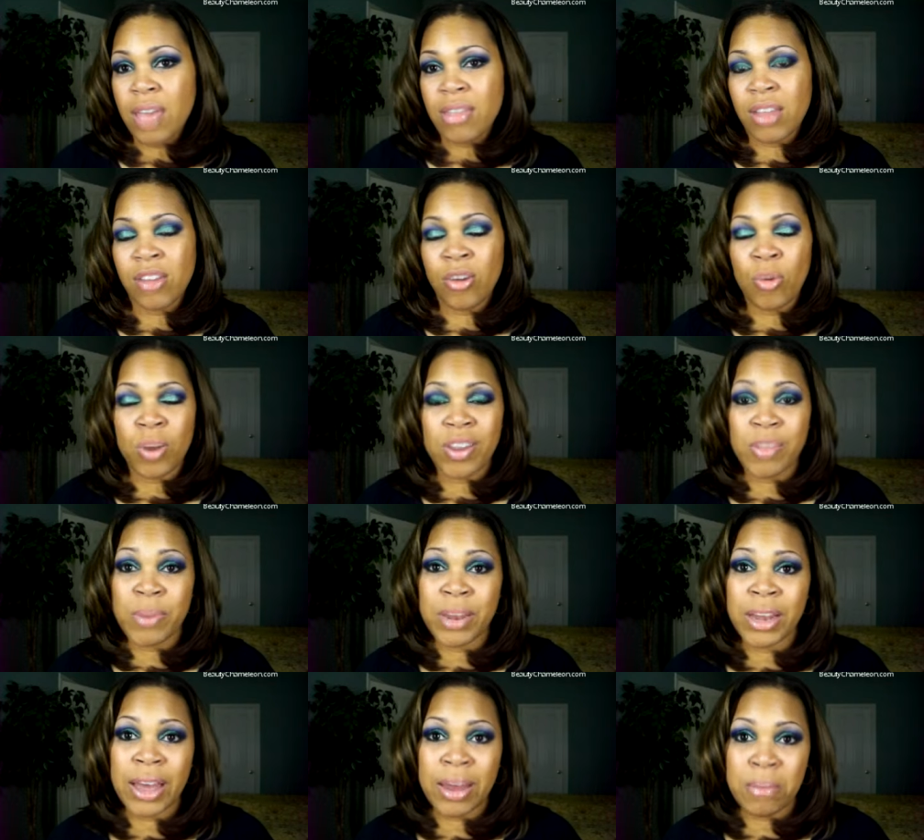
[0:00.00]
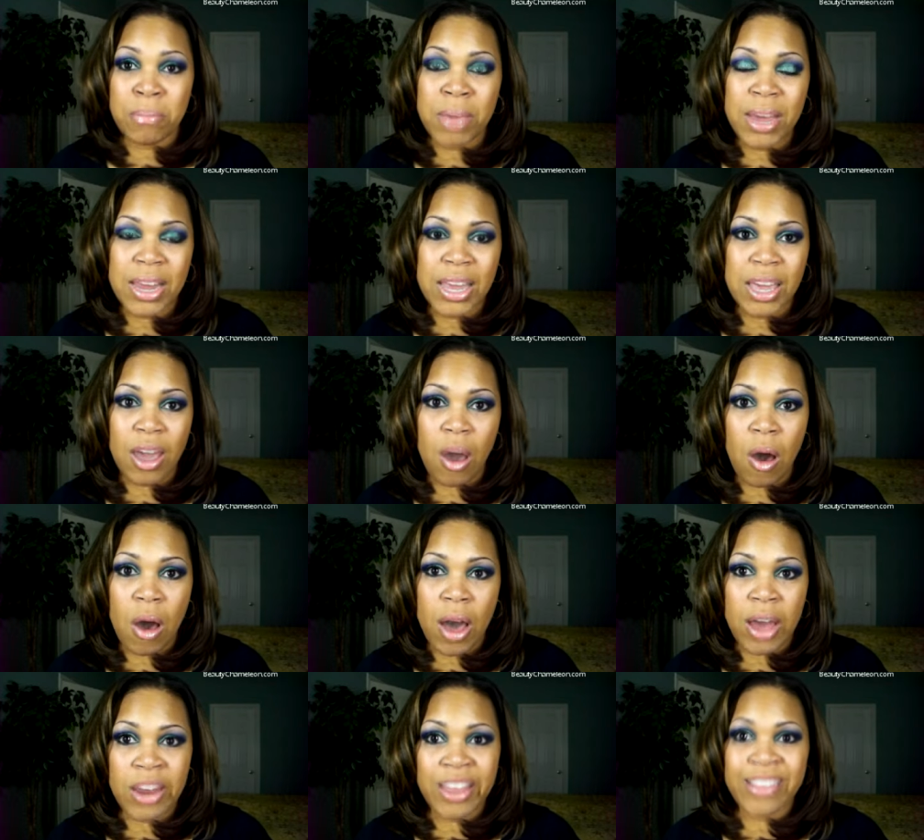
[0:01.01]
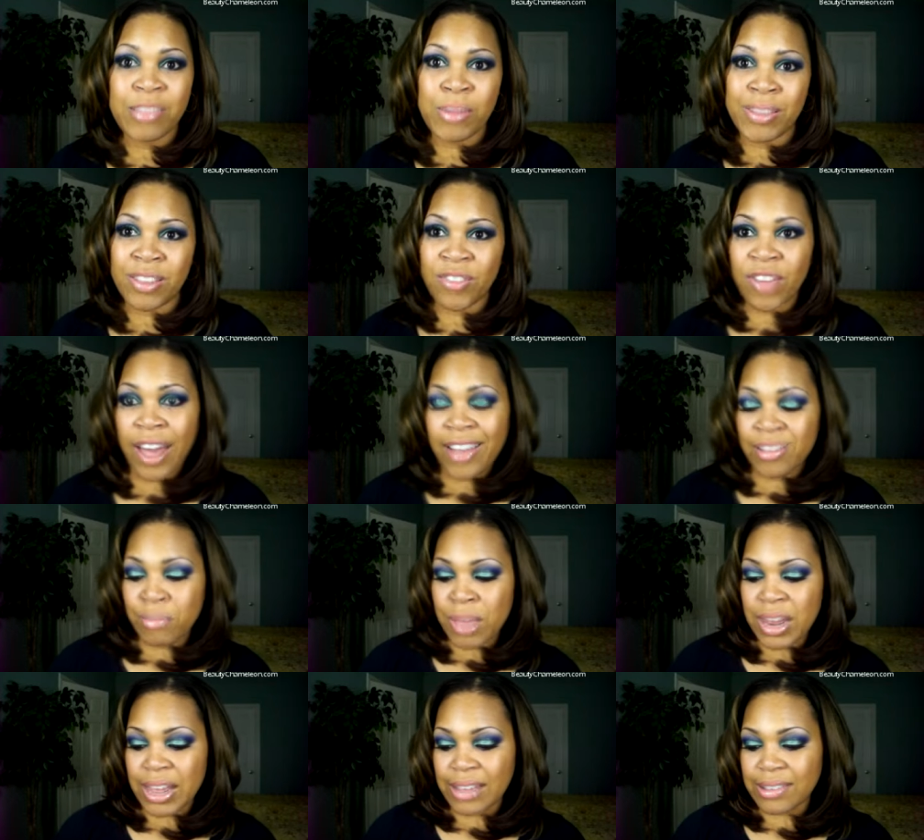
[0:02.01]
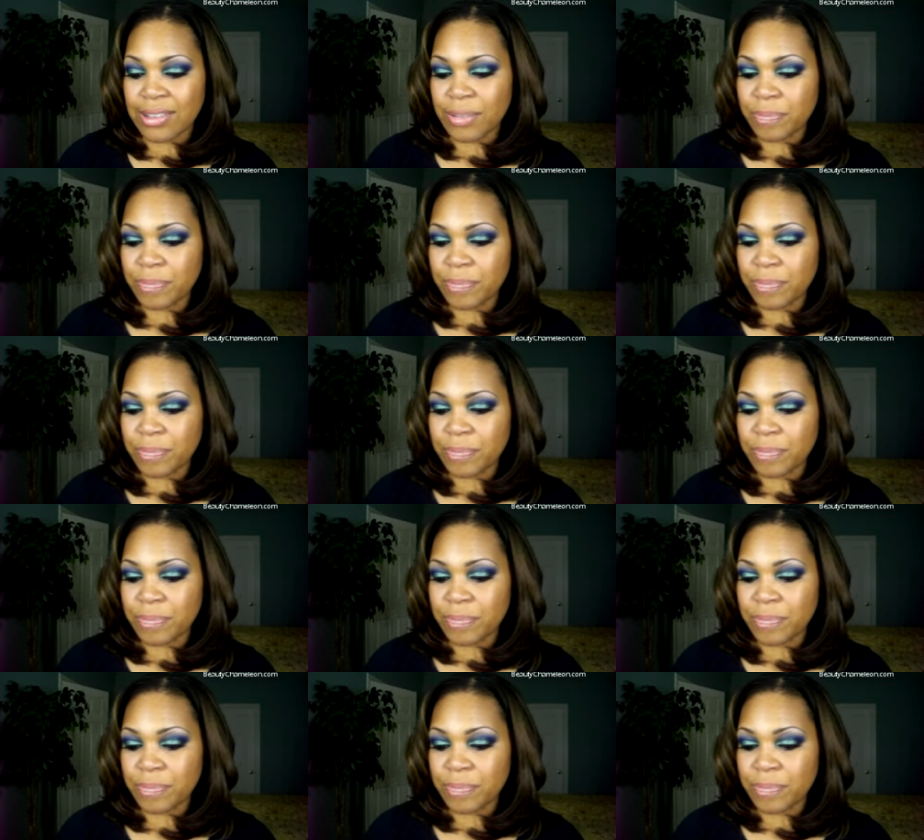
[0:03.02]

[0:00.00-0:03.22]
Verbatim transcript: that don't want to spend a lot of money on expensive cosmetics.